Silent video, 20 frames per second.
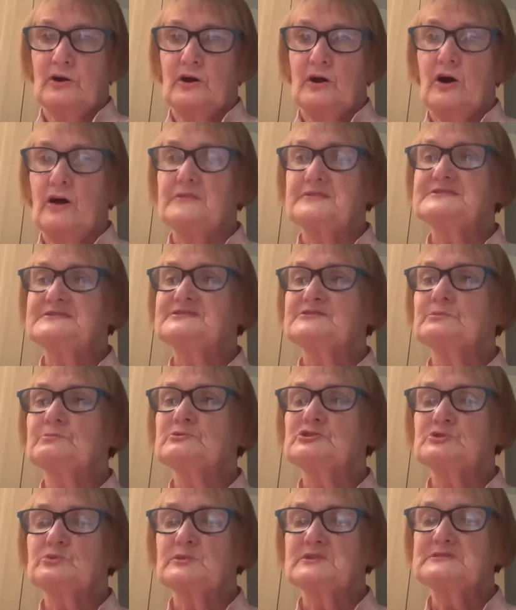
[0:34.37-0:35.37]
Or the
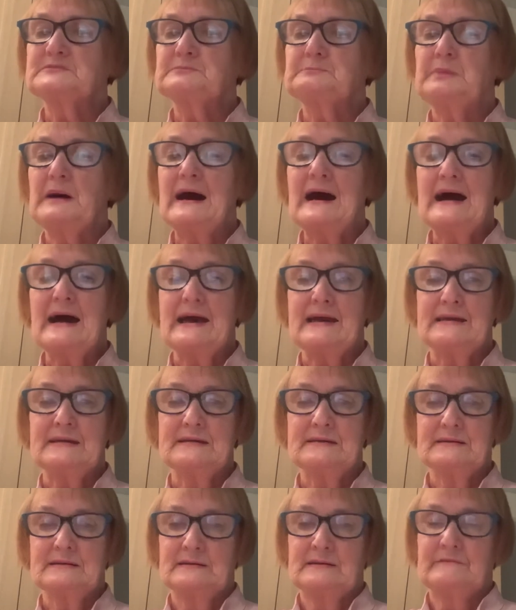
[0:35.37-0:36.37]
sumptuous pie
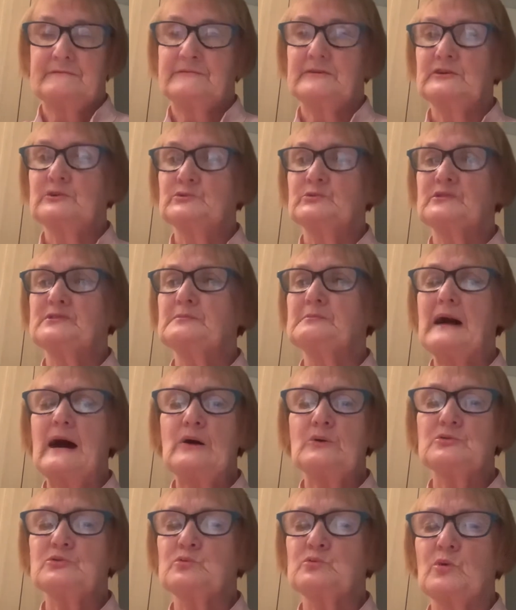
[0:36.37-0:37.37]
filled with a
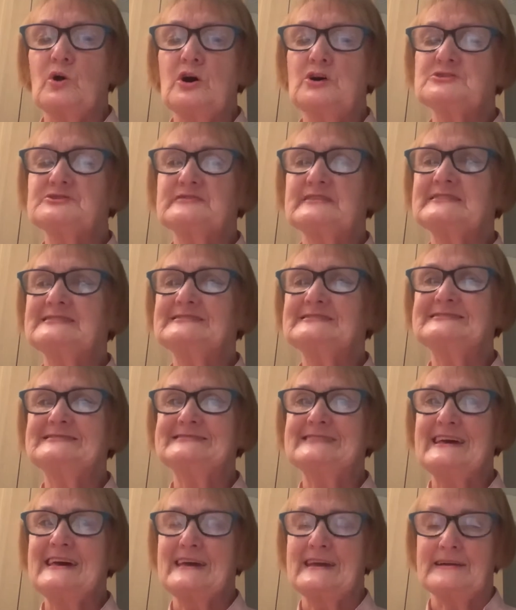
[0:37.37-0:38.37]
mouth-watering
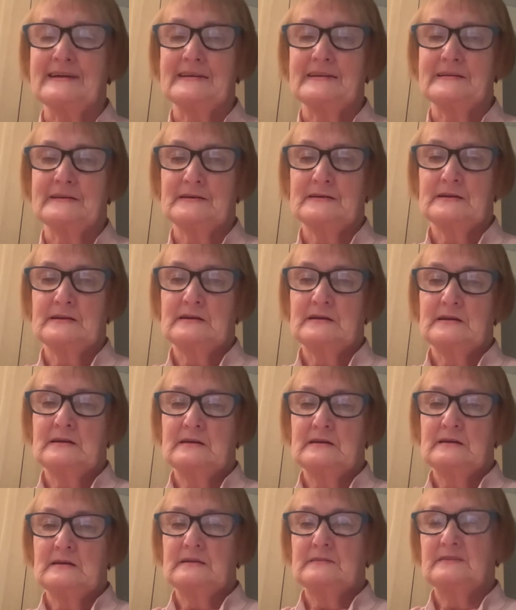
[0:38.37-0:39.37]
steak
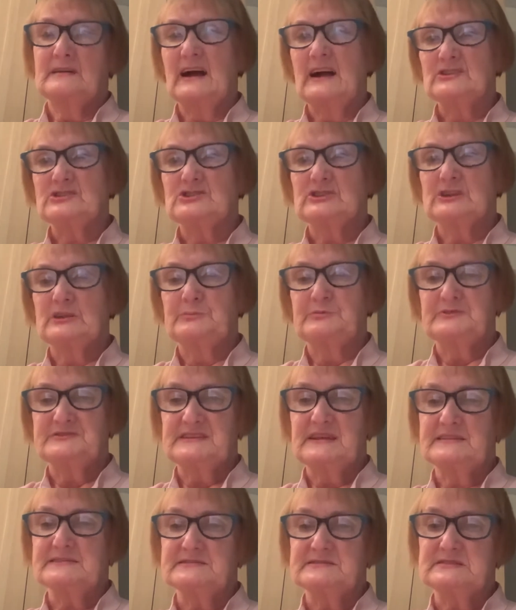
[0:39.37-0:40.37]
that actually
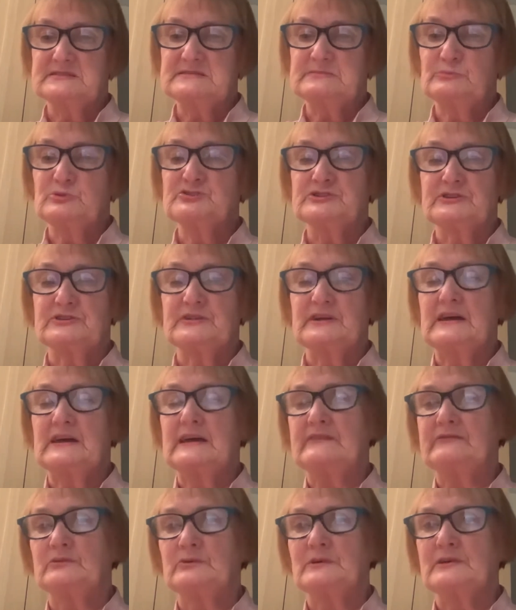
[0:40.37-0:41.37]
presents as mushy
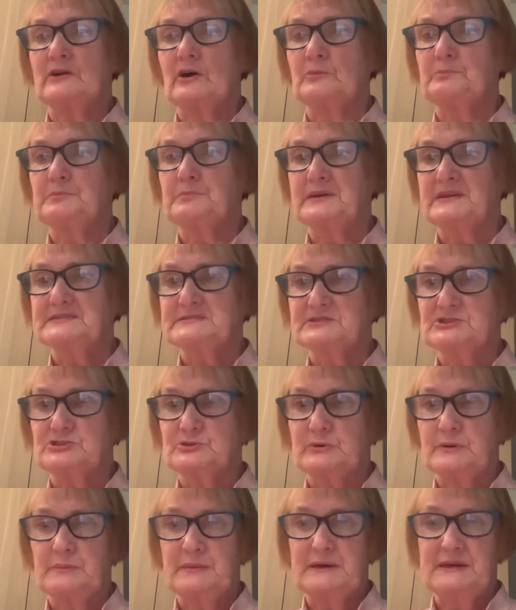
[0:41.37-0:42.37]
gravy with the odd piece of
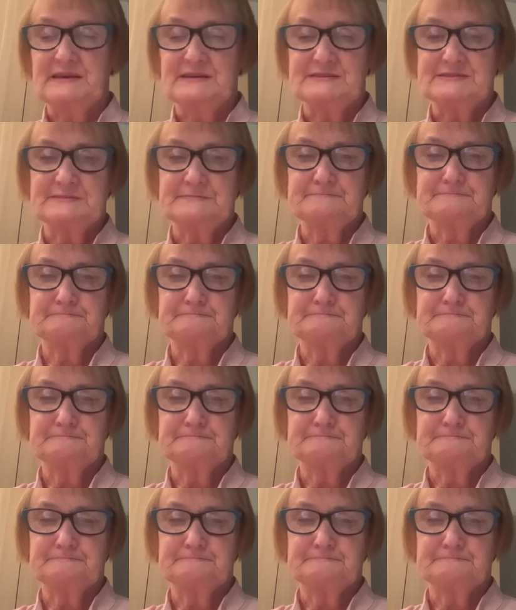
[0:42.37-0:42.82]
chewy meat.